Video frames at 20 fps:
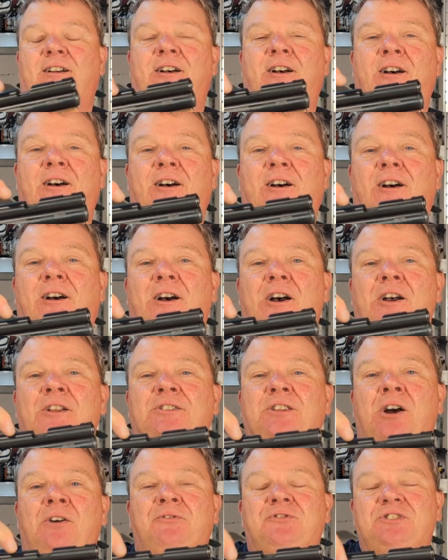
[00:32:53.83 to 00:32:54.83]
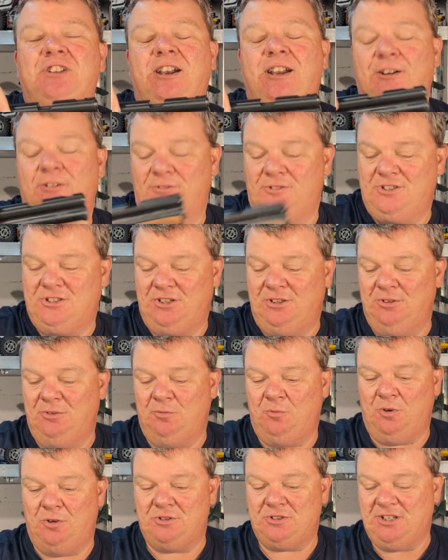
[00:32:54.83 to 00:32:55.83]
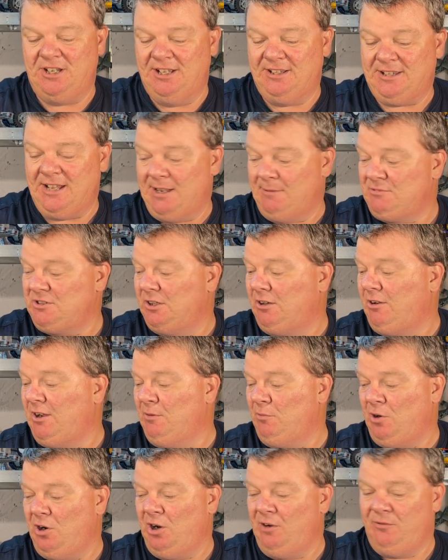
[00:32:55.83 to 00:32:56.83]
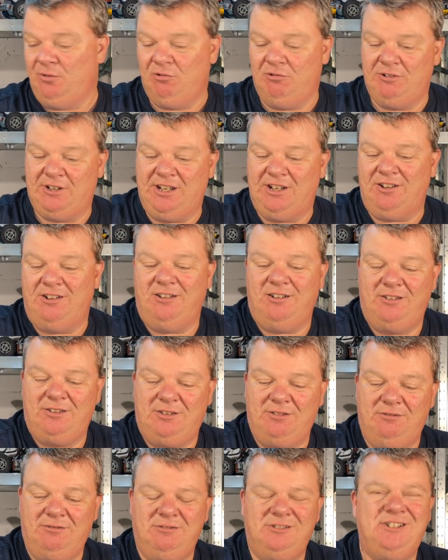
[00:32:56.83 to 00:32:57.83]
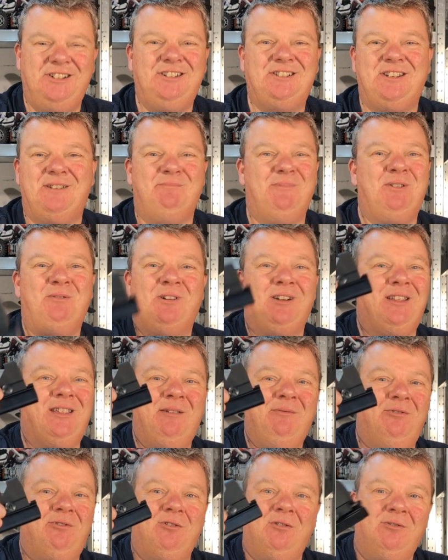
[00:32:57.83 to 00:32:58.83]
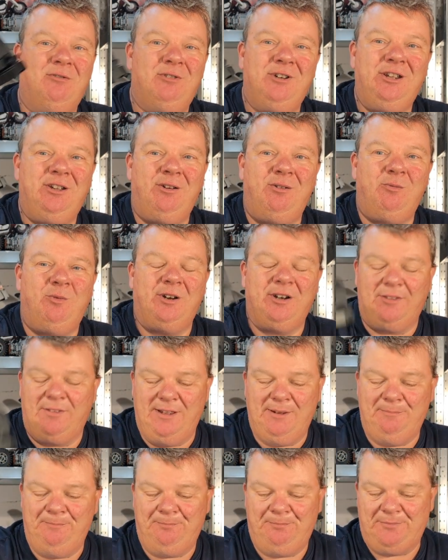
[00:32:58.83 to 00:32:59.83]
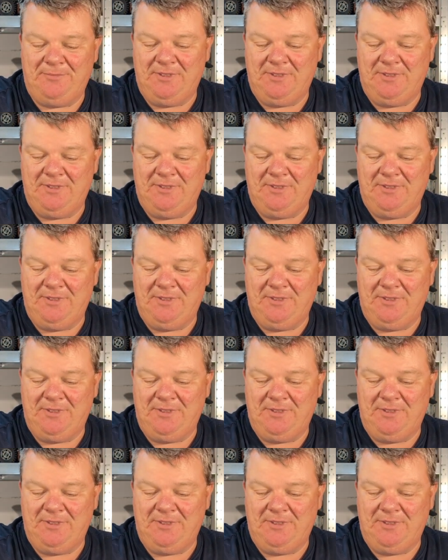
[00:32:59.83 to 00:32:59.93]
a dovetail to what's it adapter, like what I've already got. I thought, what's he sent me one of them for? I've already got one of them.